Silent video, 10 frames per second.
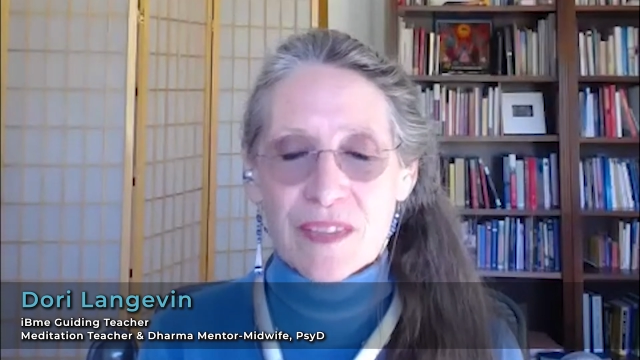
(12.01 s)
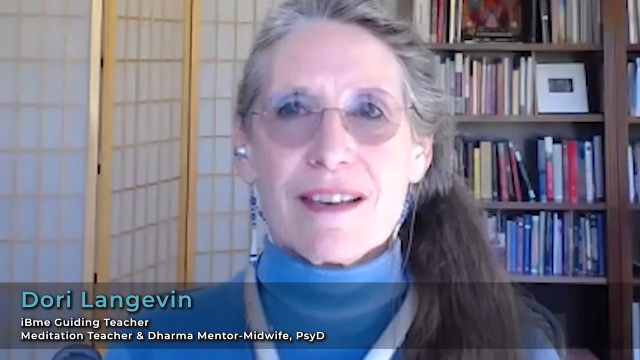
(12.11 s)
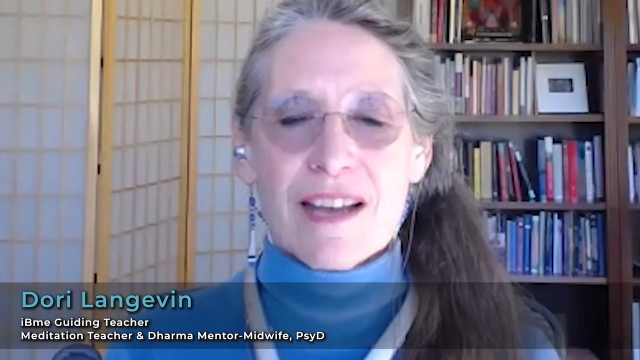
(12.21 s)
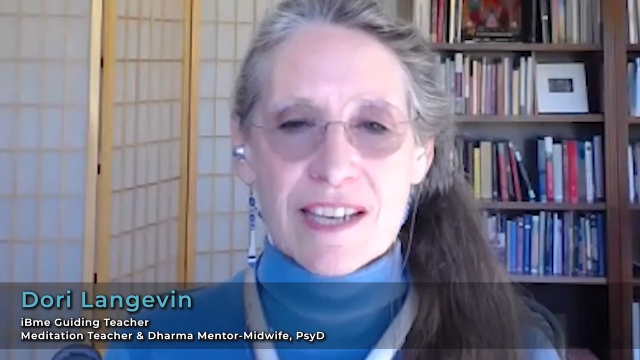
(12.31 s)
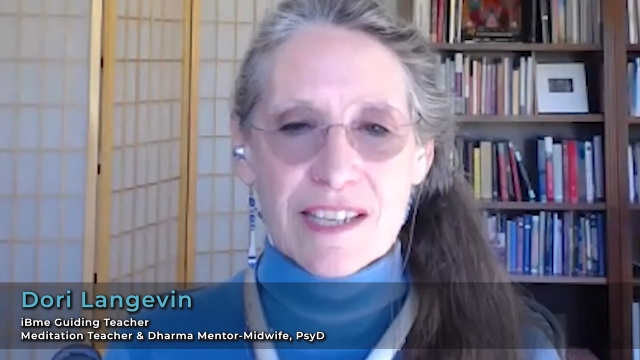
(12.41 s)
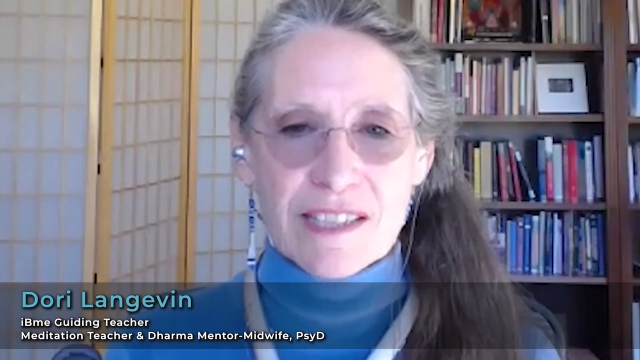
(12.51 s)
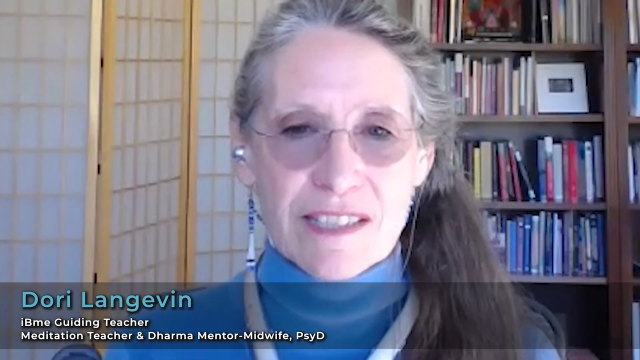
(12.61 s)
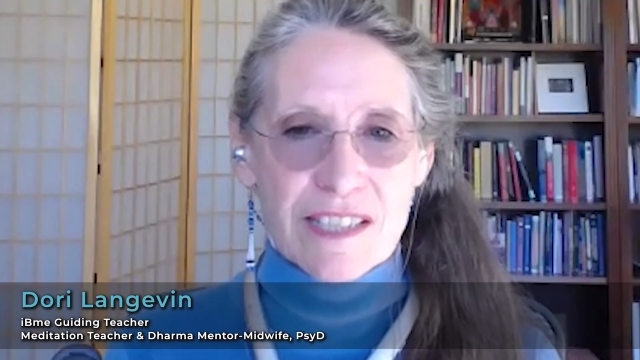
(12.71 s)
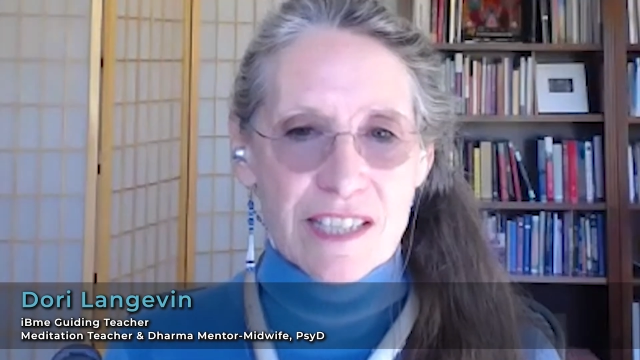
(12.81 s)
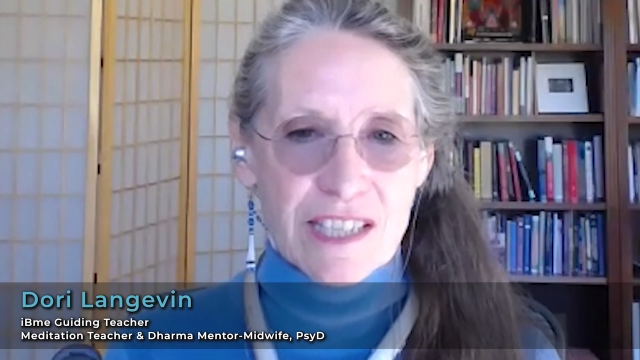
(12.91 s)
I
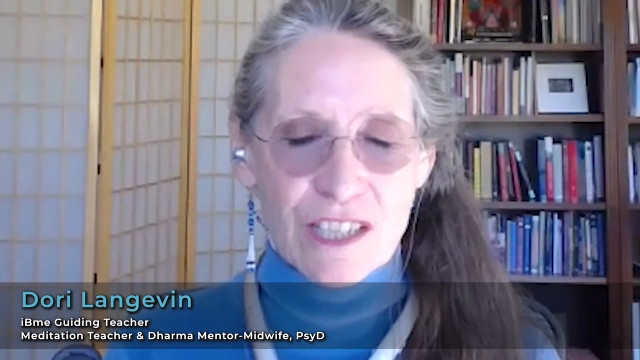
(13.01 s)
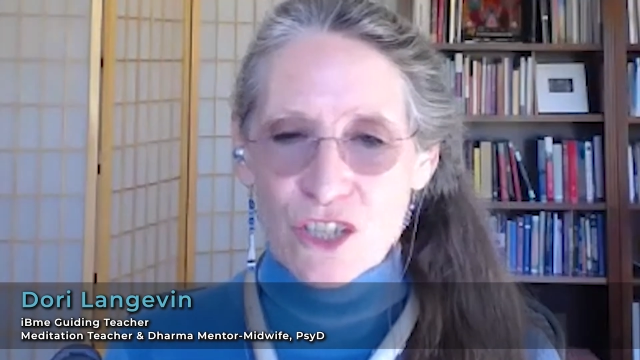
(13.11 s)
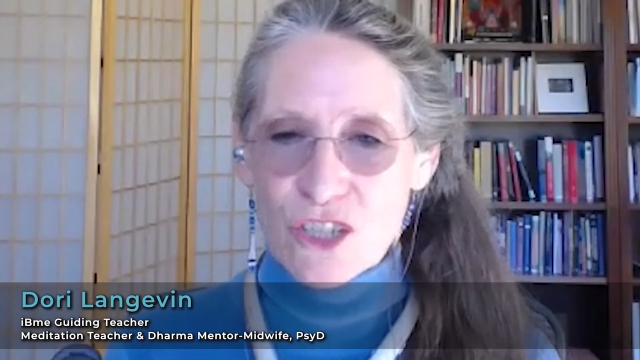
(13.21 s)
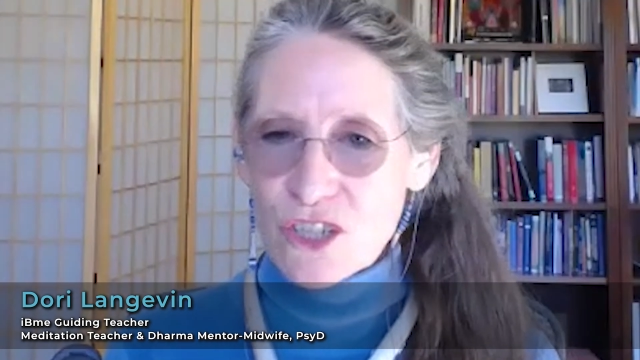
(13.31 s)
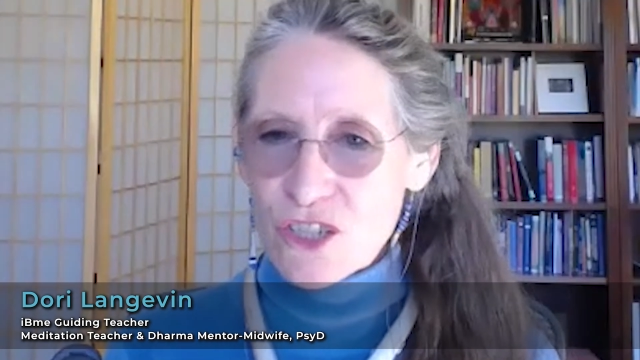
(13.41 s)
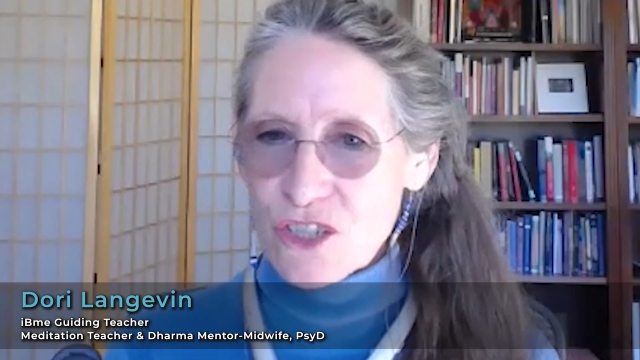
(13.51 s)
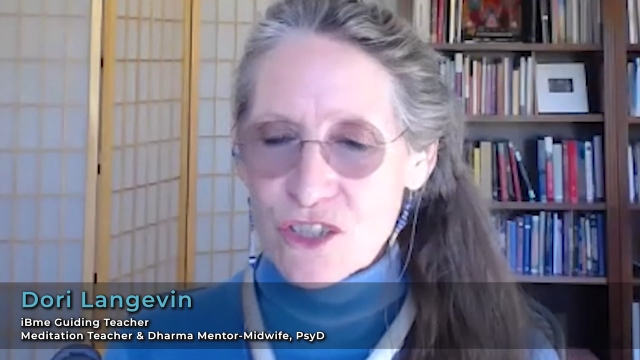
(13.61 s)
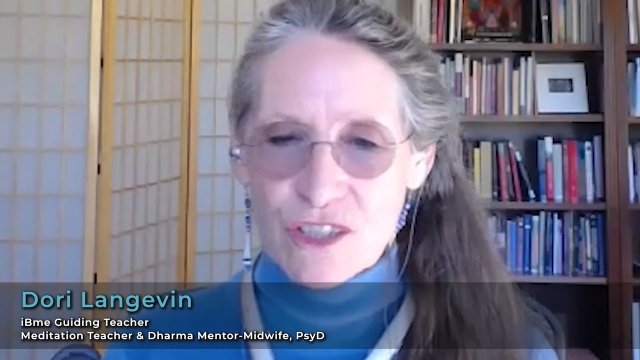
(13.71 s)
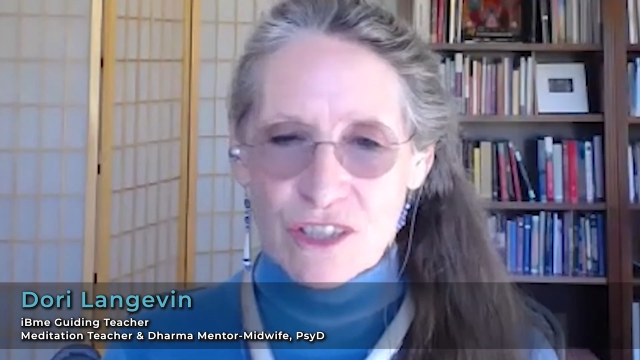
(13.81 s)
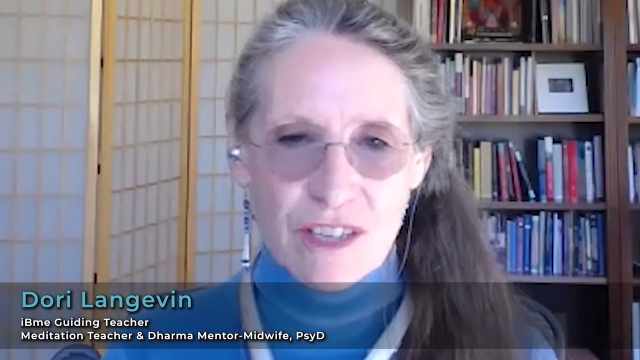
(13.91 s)
teach
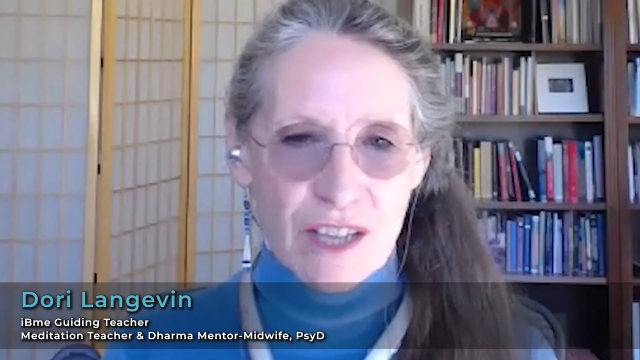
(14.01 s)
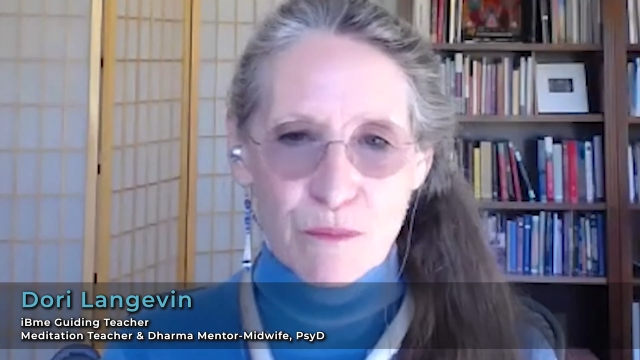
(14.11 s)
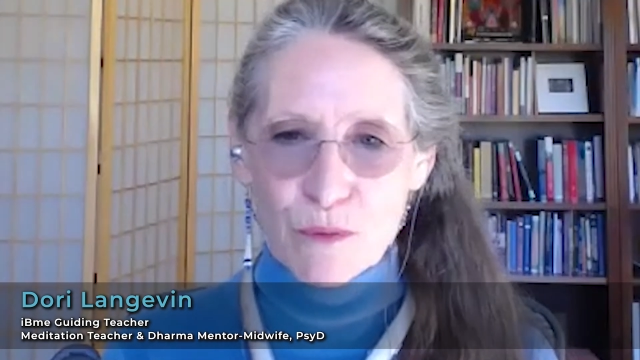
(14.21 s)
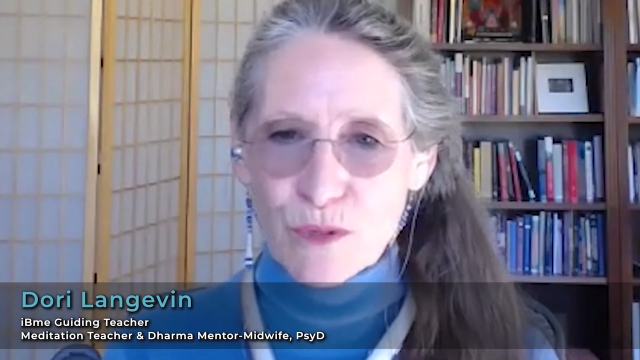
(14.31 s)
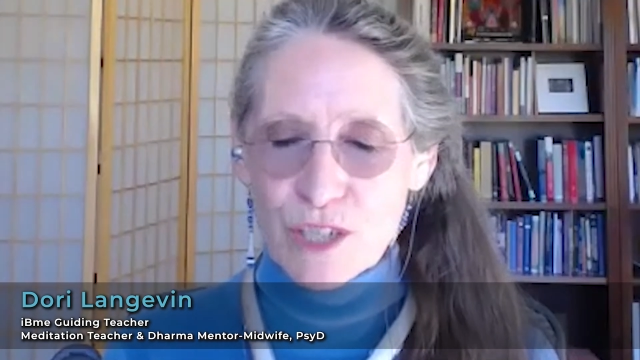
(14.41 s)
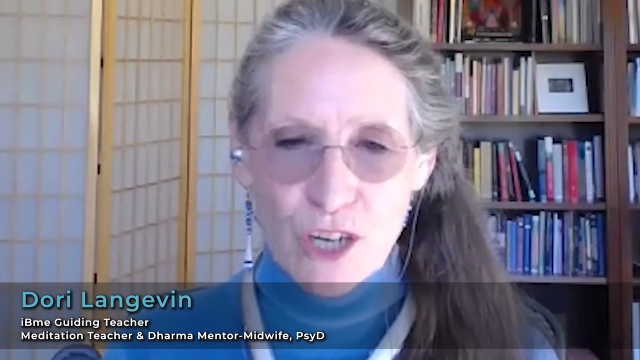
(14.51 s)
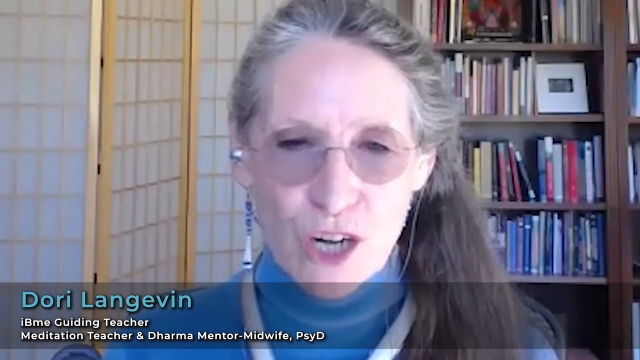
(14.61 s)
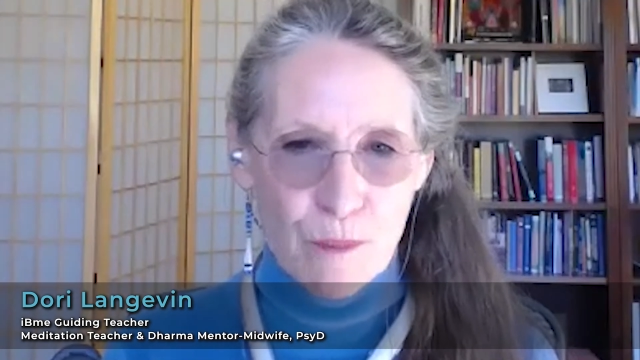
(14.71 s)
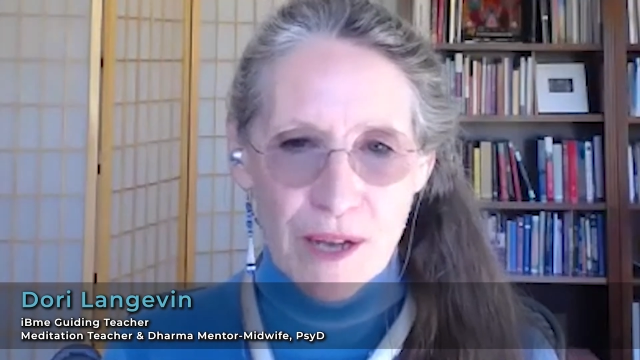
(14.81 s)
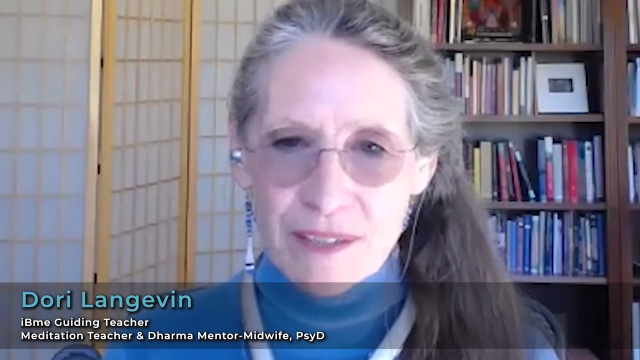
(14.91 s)
the Buddha
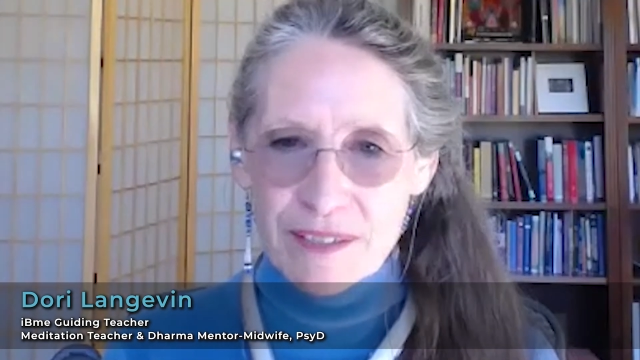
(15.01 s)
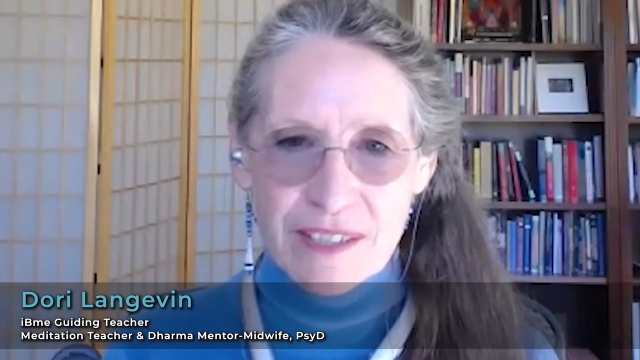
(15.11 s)
Dharma